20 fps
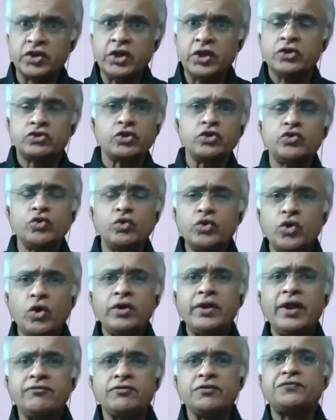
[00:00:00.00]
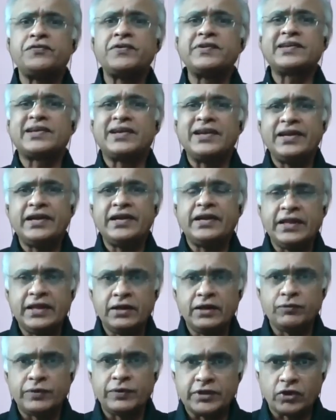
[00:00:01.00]
So you don't have to physically
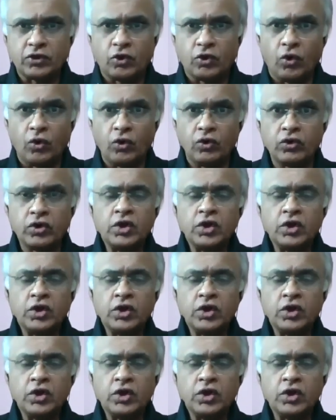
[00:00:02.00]
deal with the gold.